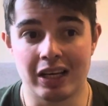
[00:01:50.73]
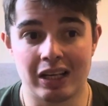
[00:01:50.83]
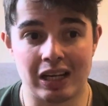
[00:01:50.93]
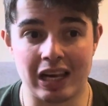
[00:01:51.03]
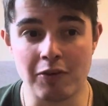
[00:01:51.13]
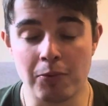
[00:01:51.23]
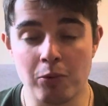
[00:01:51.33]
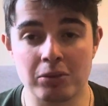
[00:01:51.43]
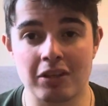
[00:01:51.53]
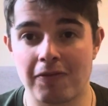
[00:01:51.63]

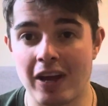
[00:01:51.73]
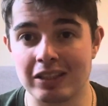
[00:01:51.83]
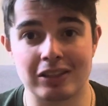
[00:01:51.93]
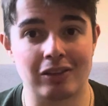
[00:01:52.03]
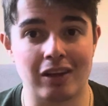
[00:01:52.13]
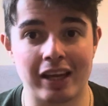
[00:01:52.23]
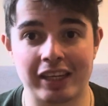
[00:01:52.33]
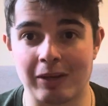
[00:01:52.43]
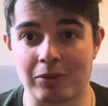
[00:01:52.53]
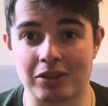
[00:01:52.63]
Liverpool's defence looked
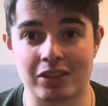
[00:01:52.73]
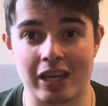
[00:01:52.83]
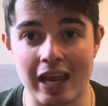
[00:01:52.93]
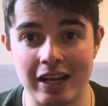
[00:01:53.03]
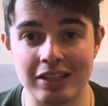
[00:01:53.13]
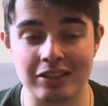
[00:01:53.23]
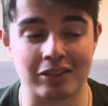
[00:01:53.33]
like it was scared,